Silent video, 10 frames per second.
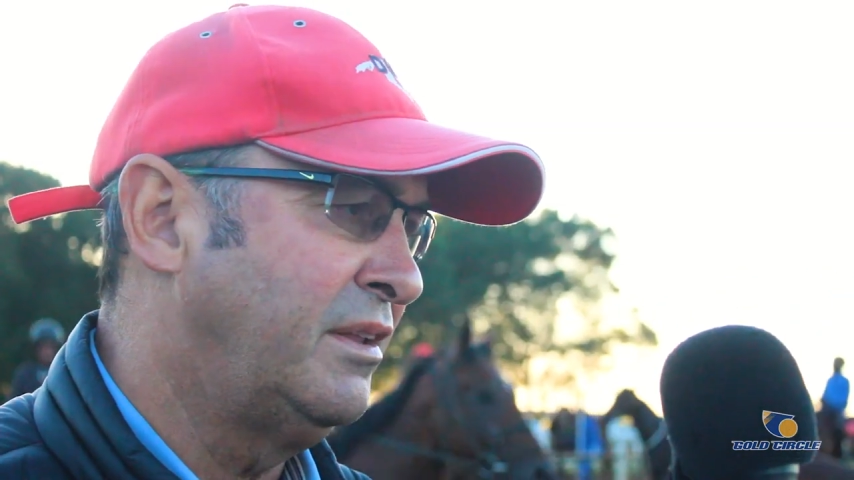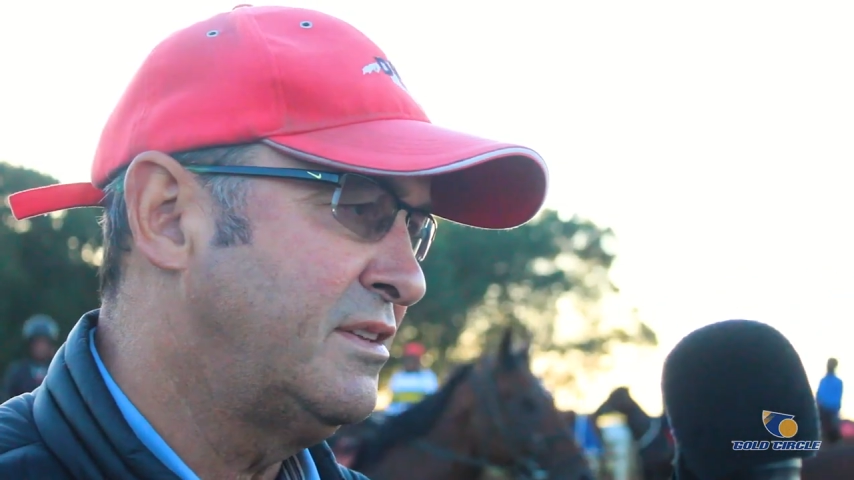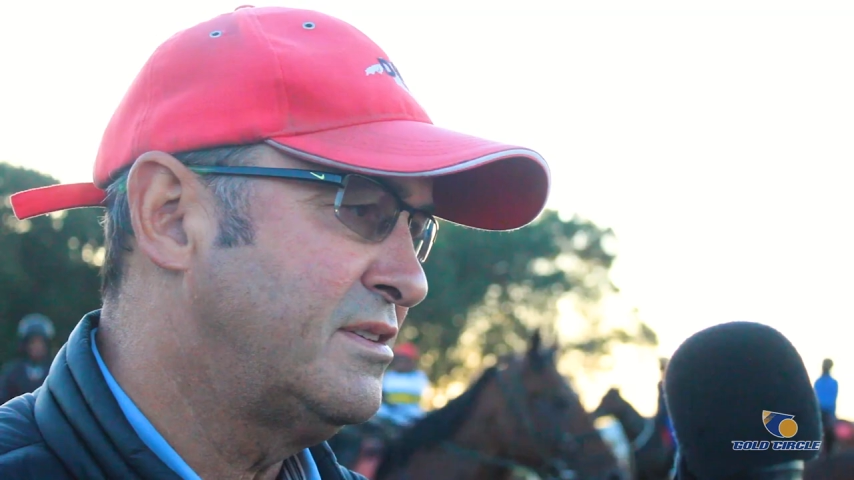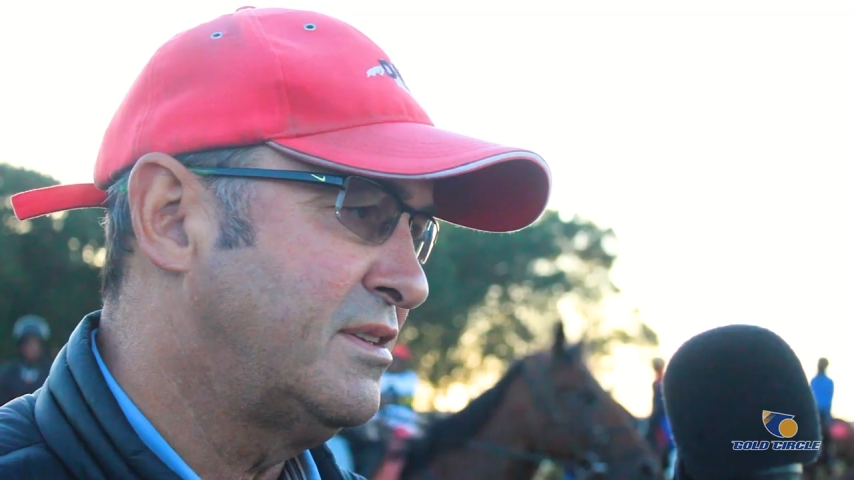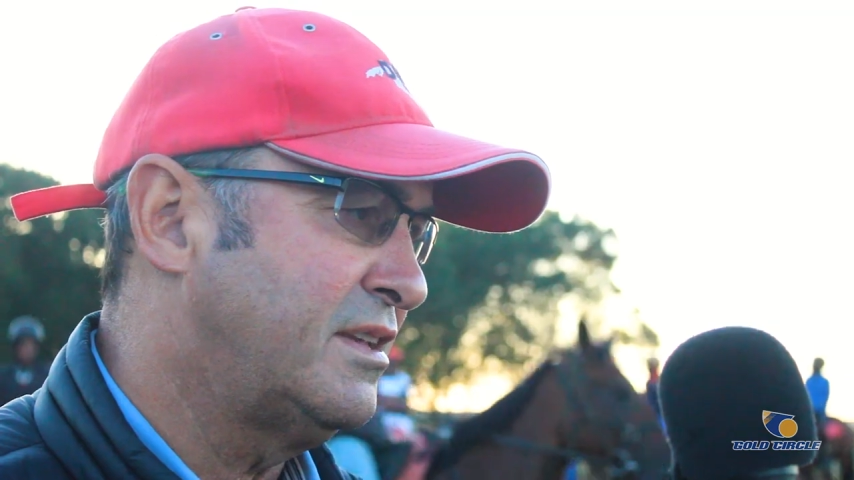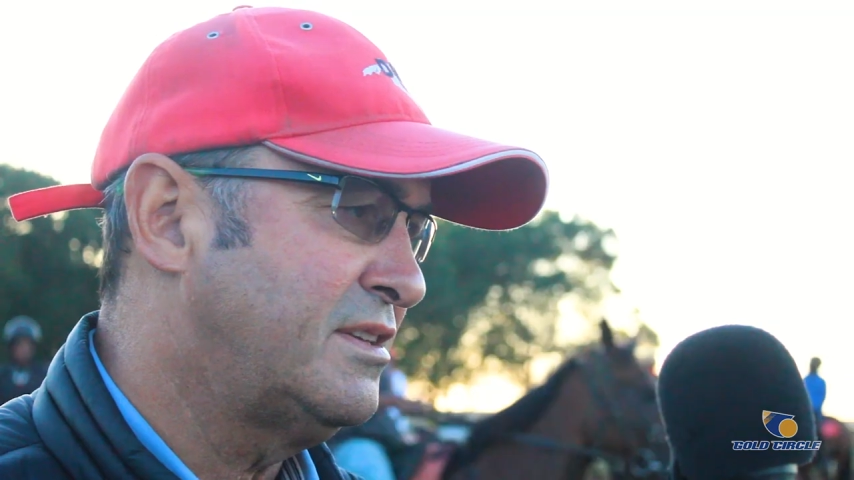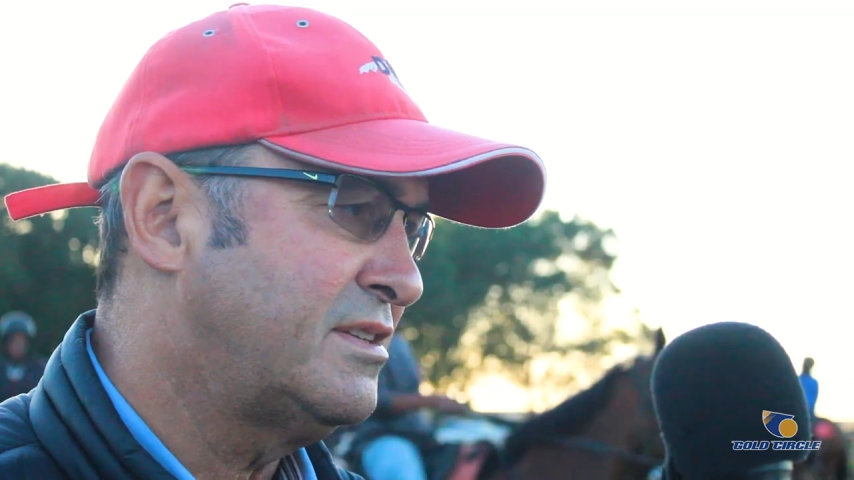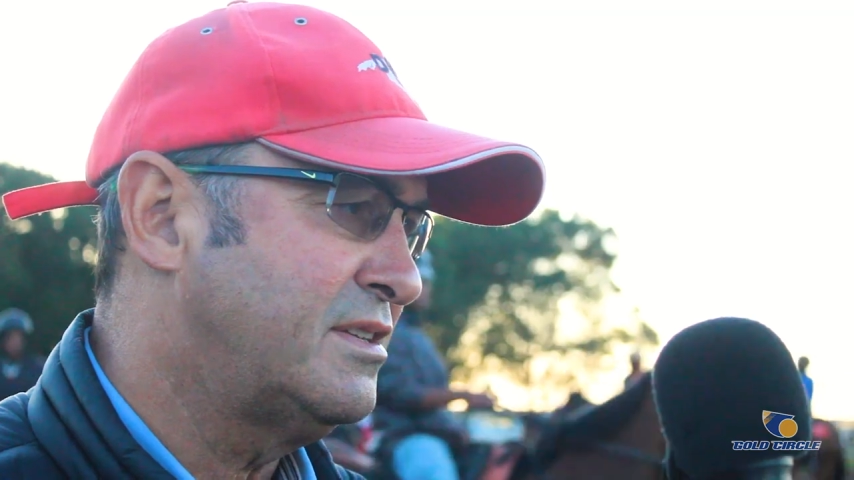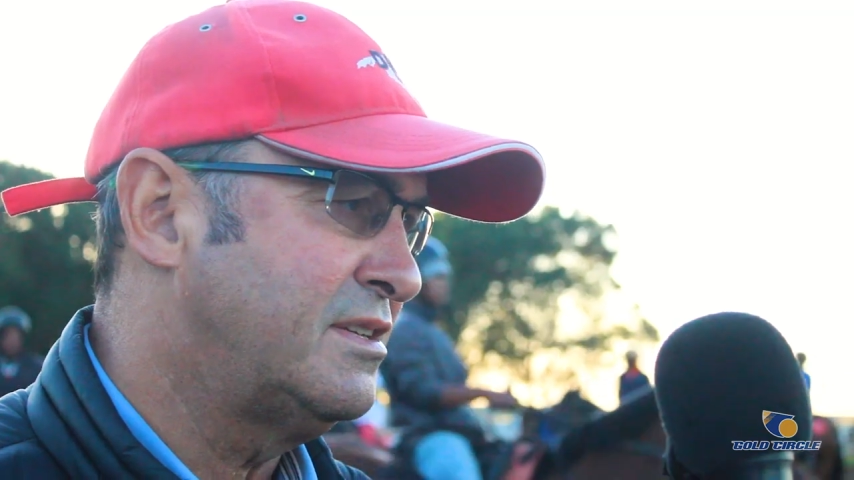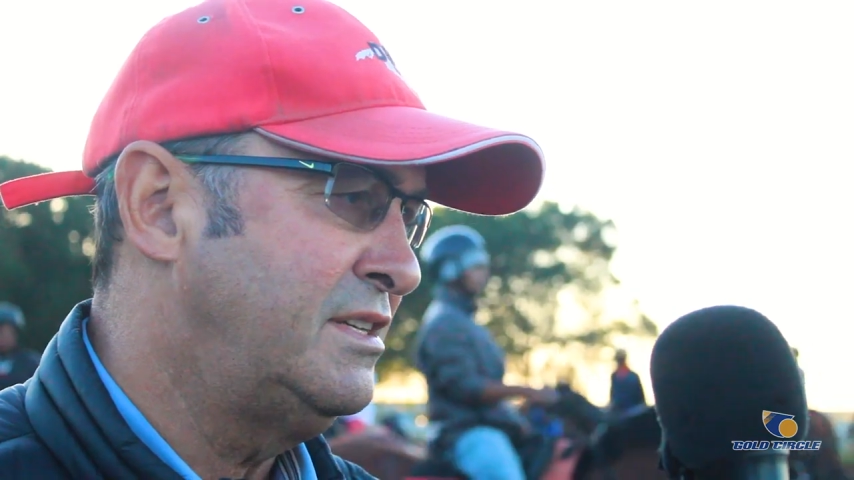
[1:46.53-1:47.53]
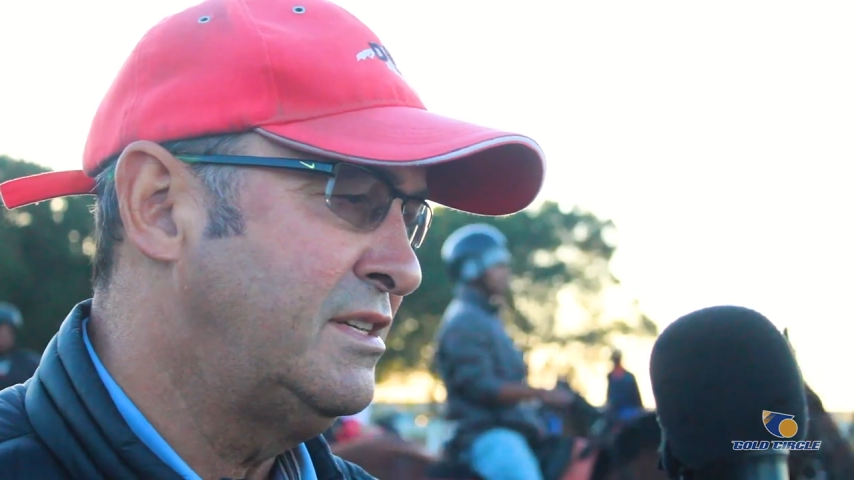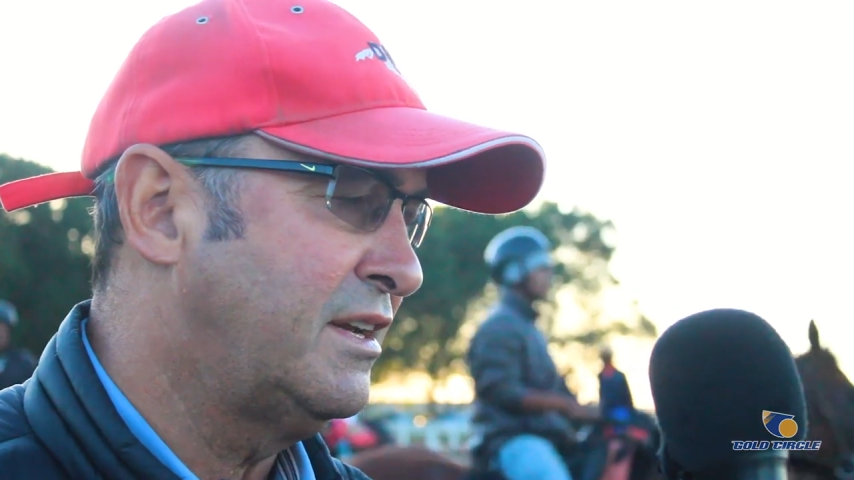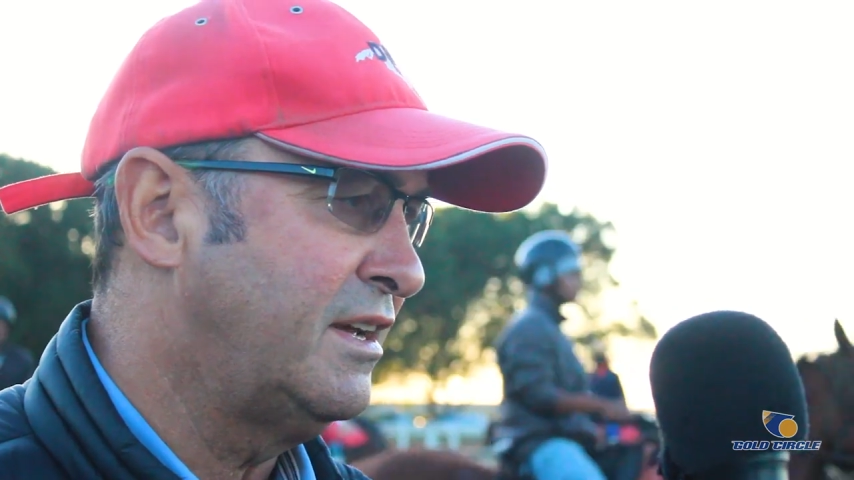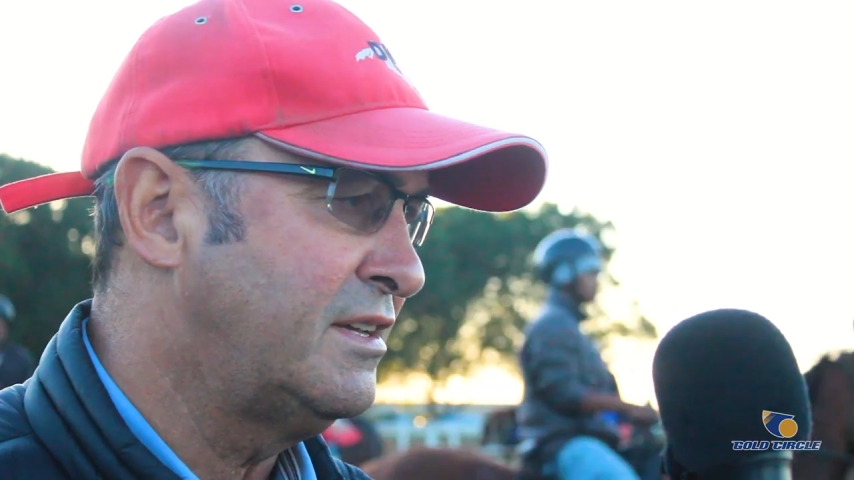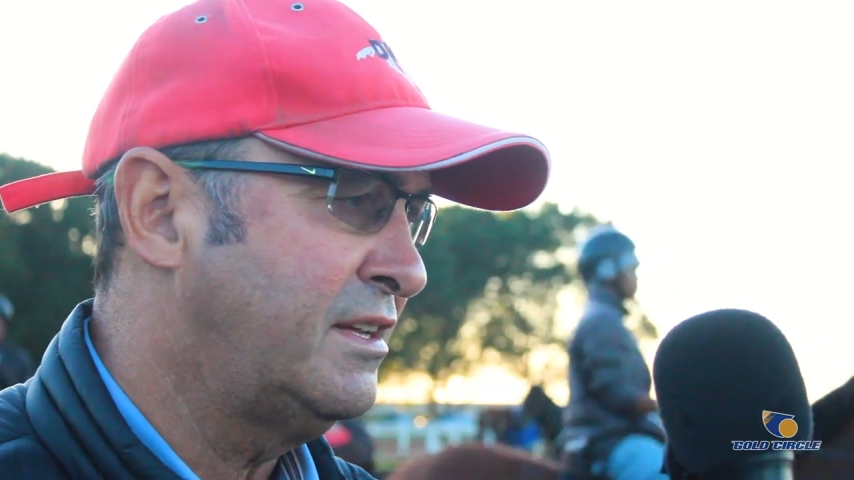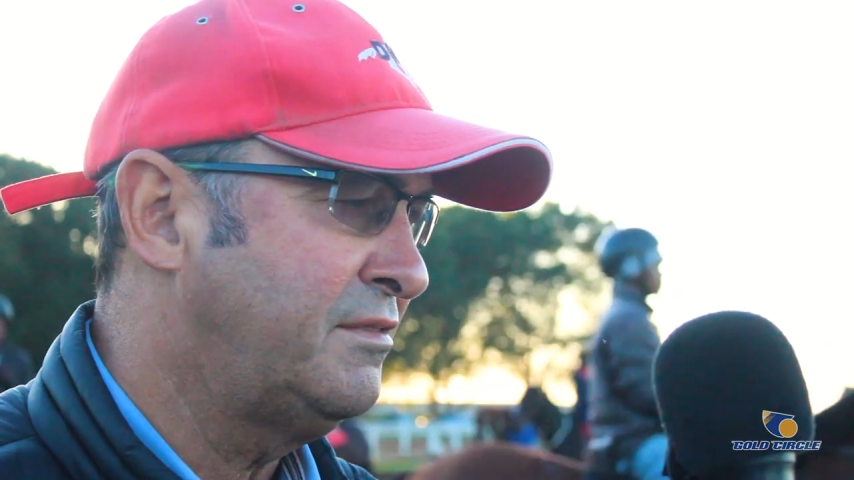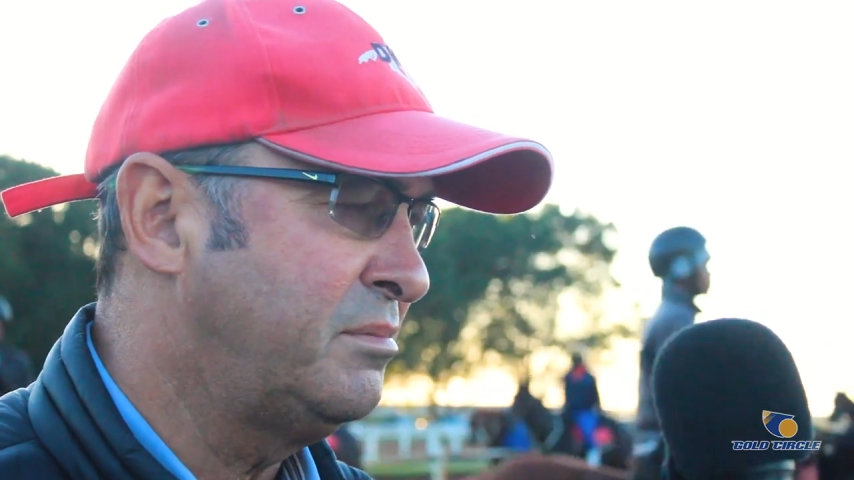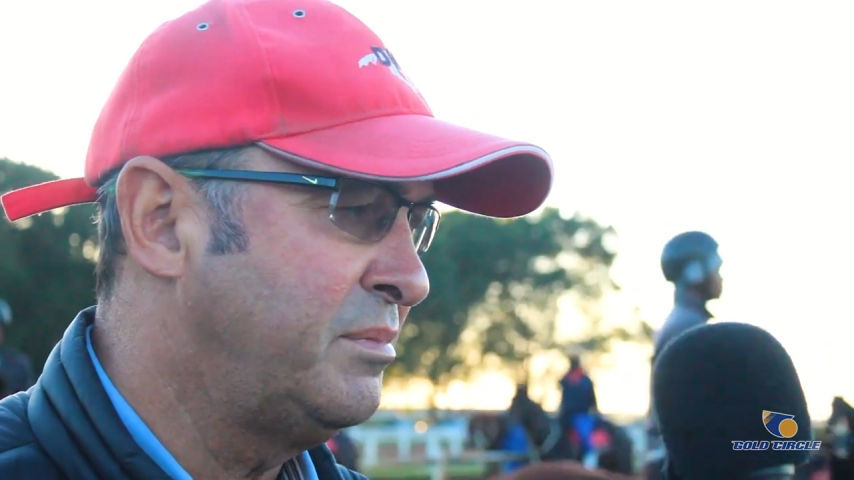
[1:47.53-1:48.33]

That's, that's the season that lies ahead for